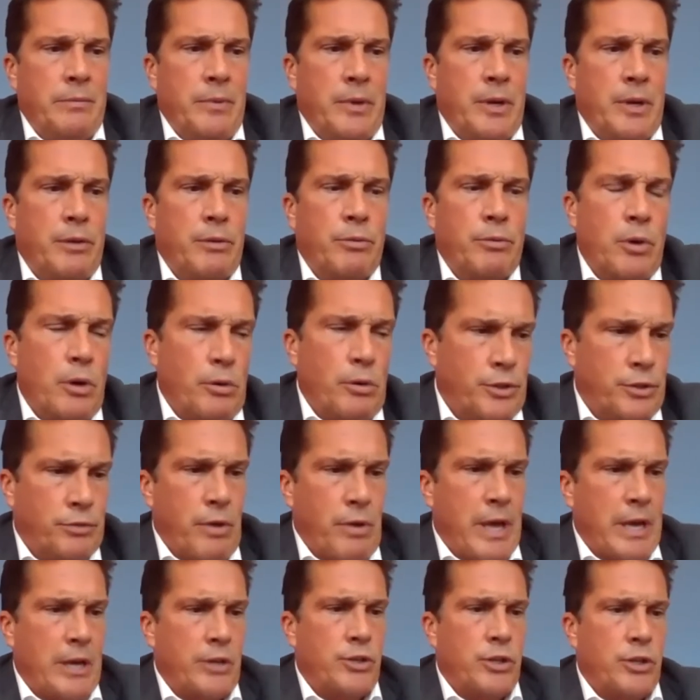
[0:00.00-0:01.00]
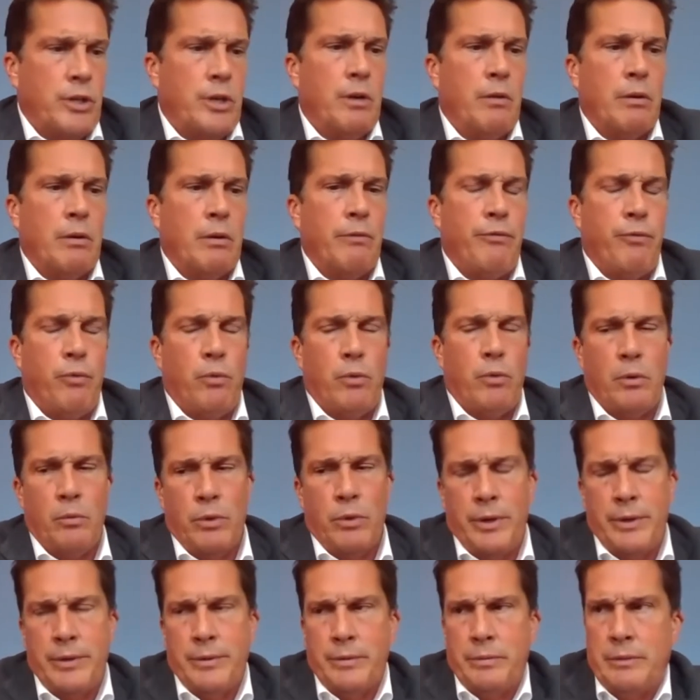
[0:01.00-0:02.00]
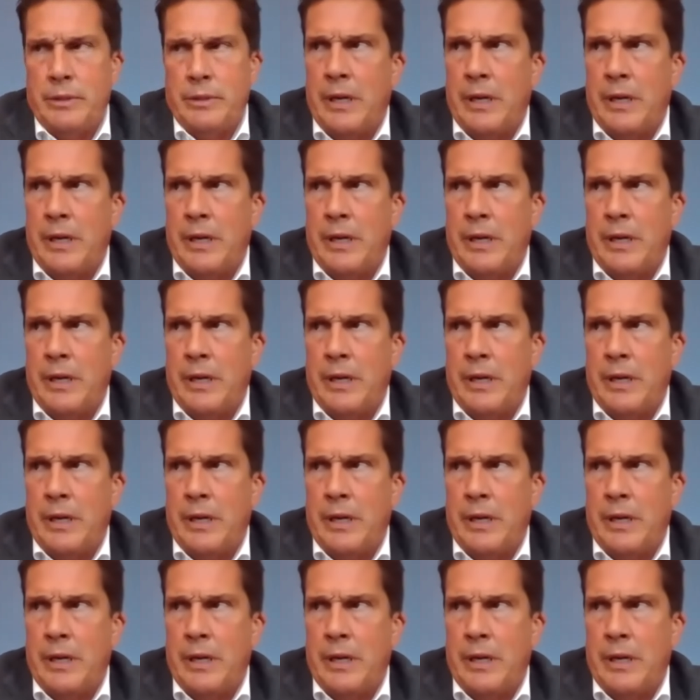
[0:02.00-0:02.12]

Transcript: growth strategy going forward.